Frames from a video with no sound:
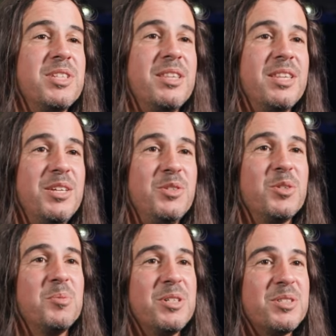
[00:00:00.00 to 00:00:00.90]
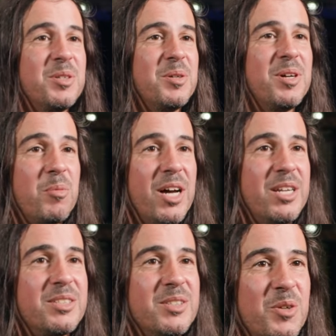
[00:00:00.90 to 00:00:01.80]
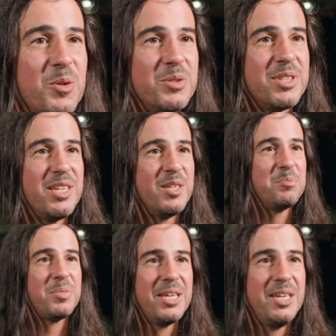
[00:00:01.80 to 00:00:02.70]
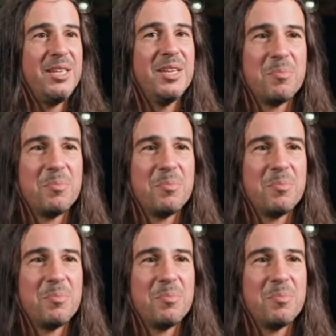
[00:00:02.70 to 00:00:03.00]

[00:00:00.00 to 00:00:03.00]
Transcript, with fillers: to say thank you so much to Midas and the whole team, Pete,